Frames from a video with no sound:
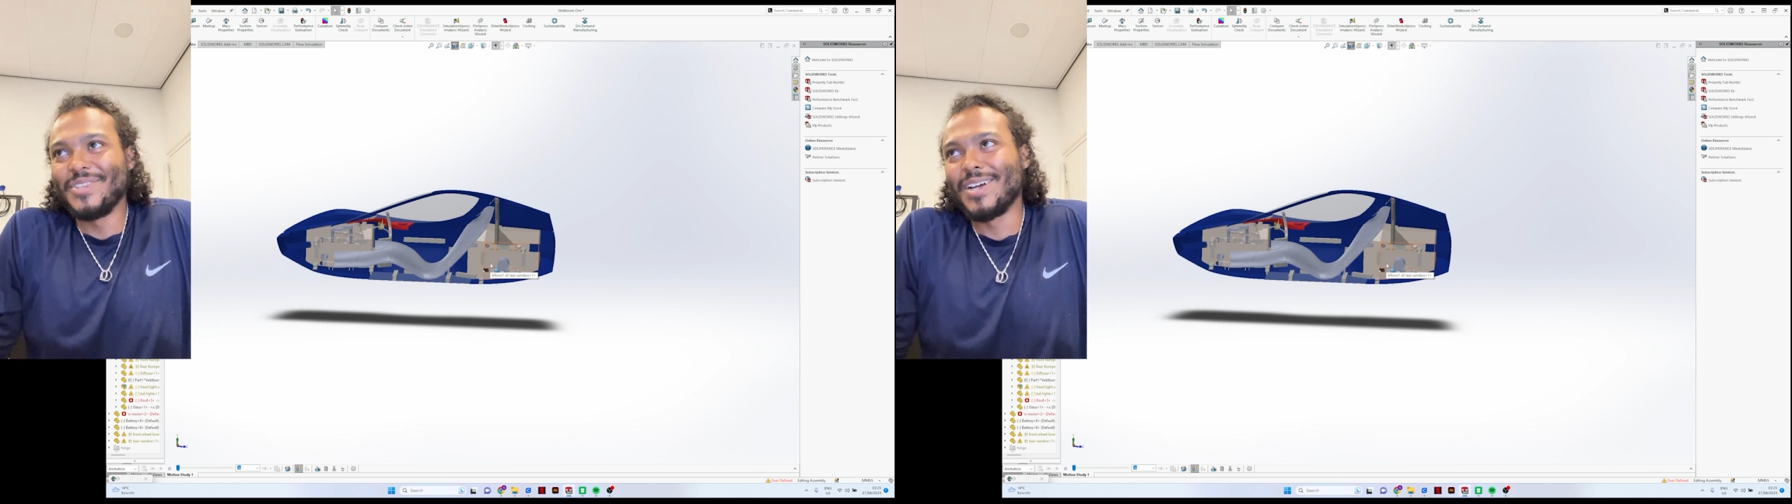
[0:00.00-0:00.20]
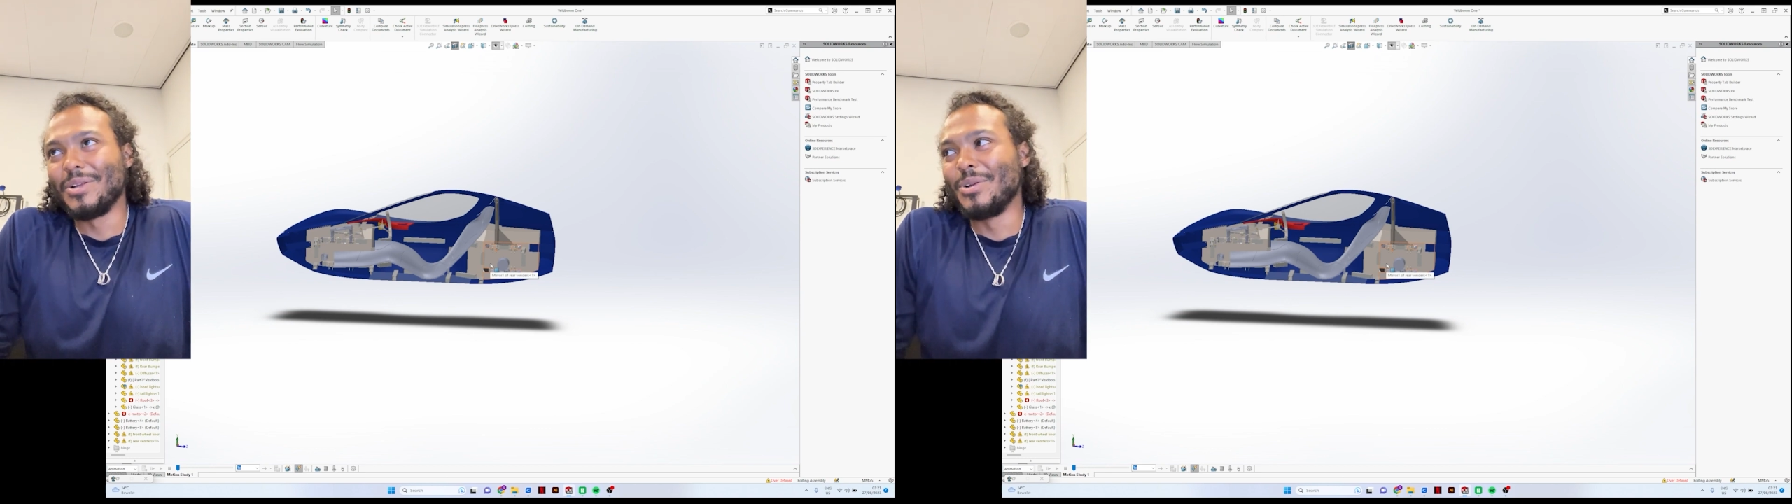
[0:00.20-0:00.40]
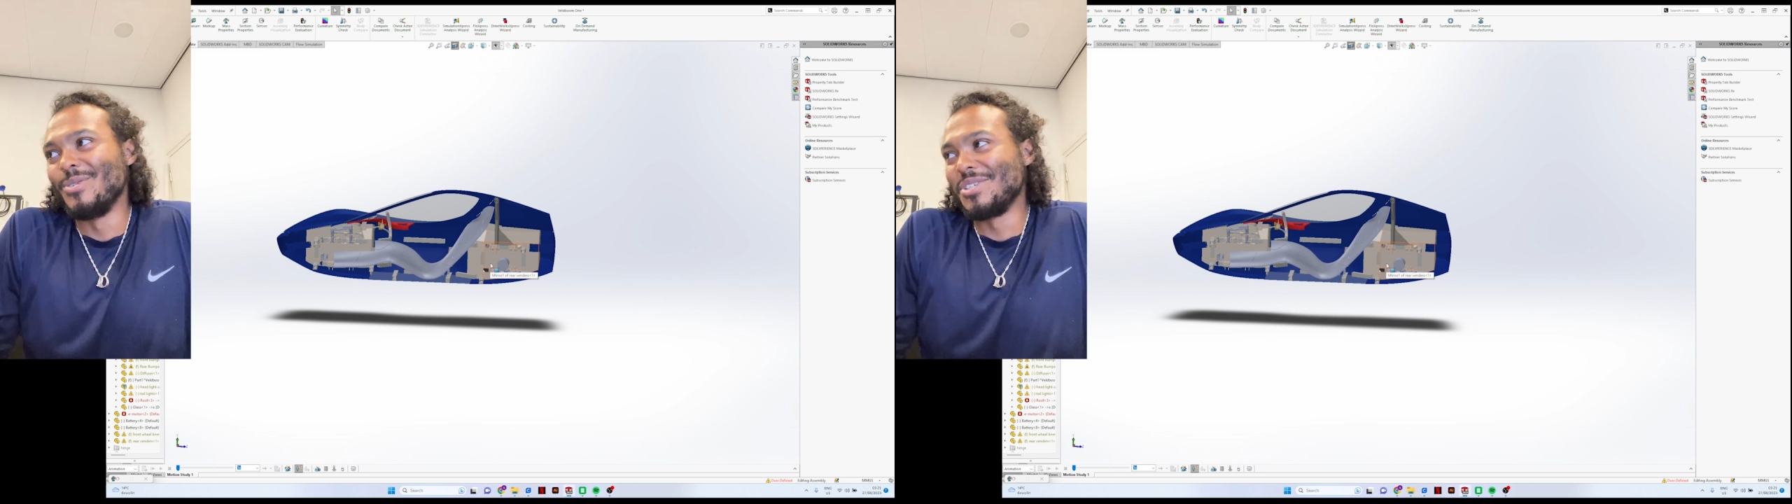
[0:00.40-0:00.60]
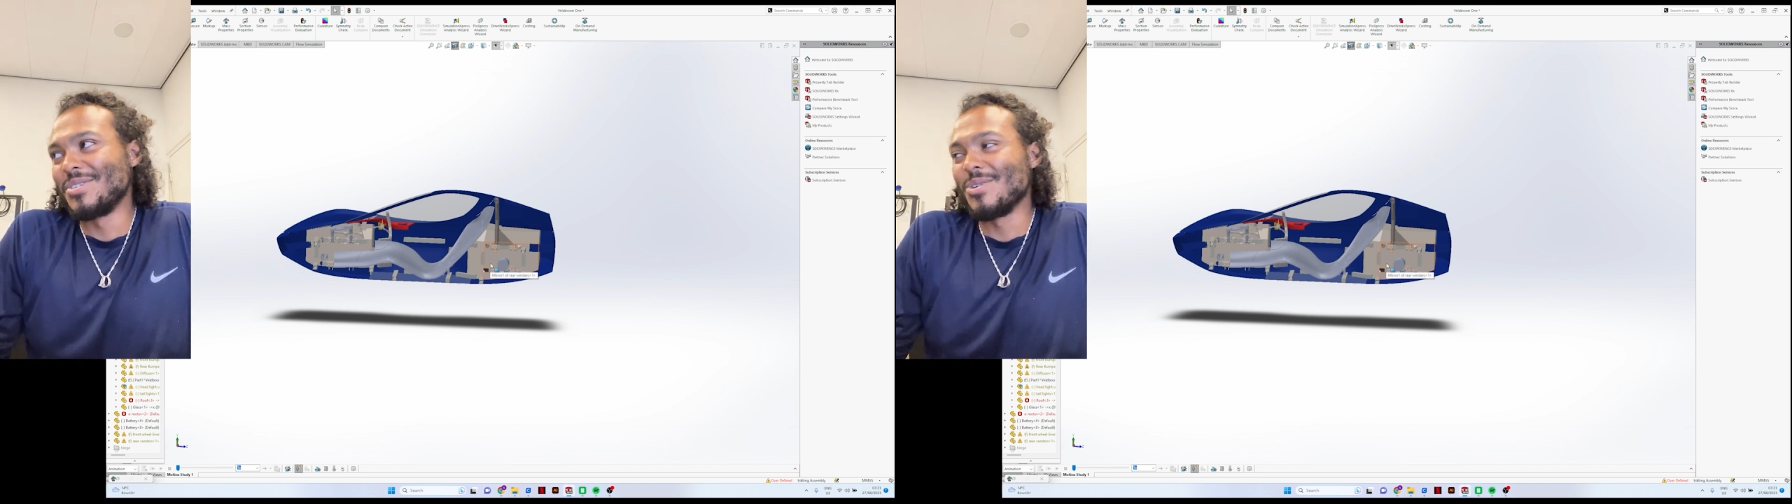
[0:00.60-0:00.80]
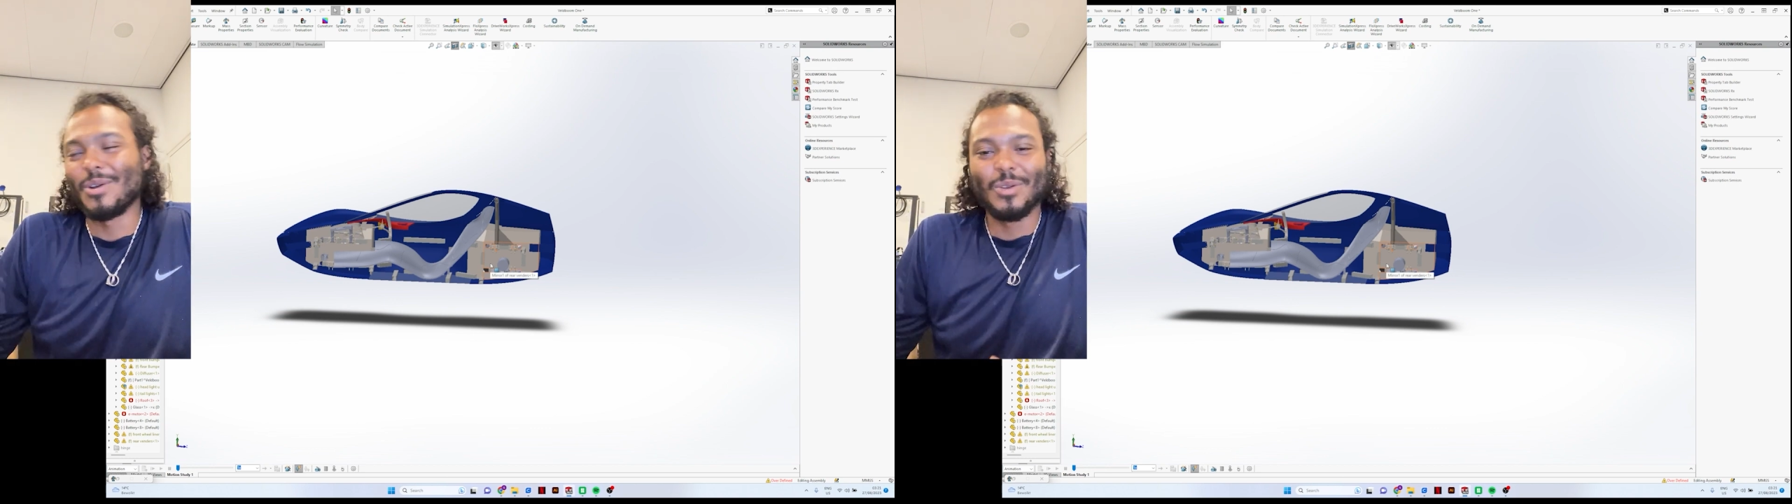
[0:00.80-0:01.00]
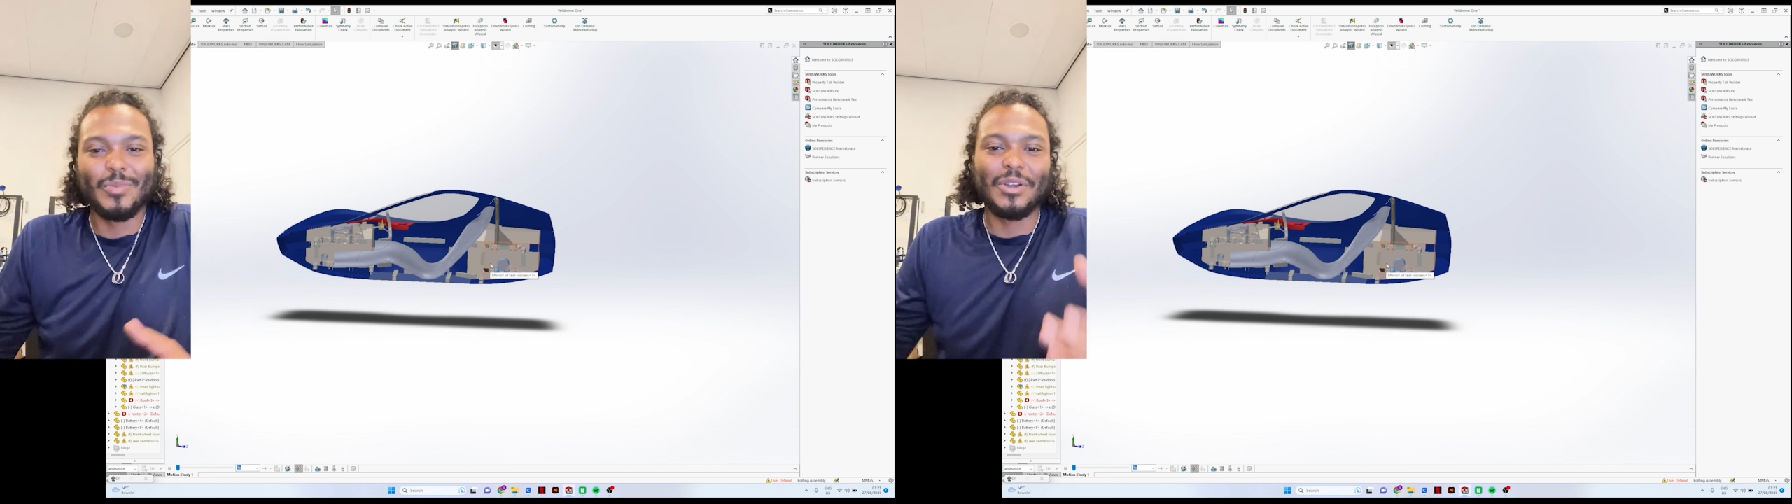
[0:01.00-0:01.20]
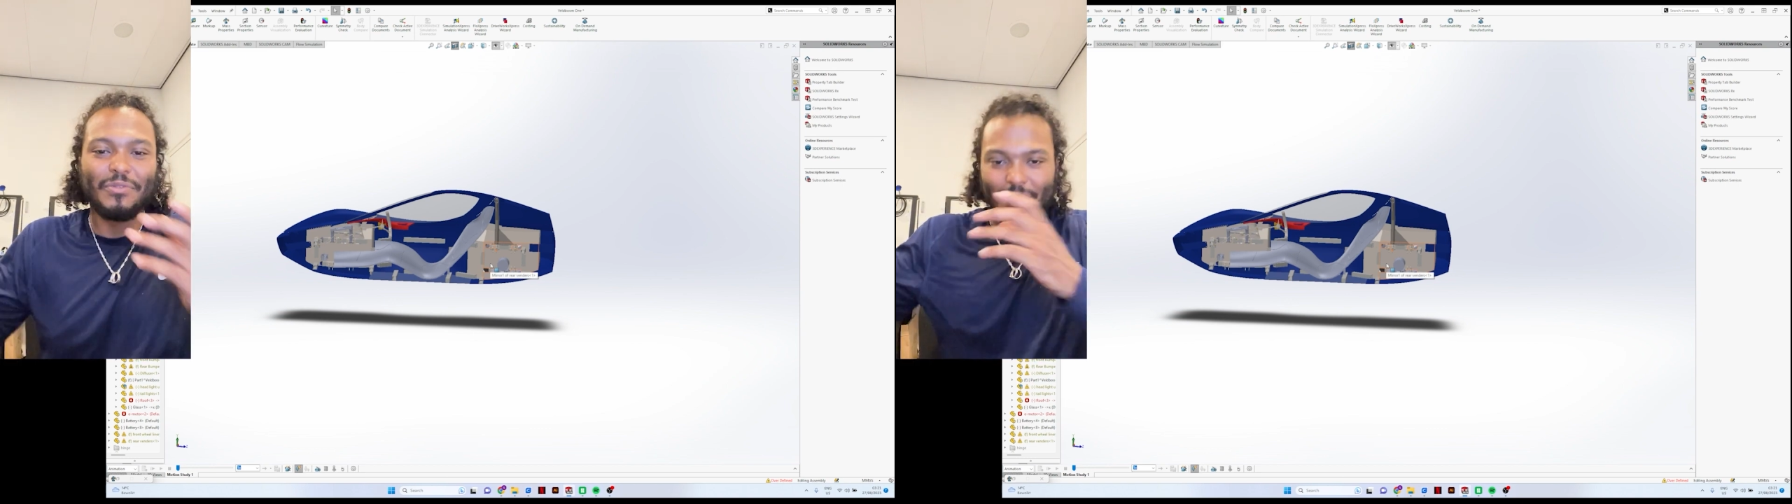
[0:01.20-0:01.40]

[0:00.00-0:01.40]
you kind of know what you're talking about if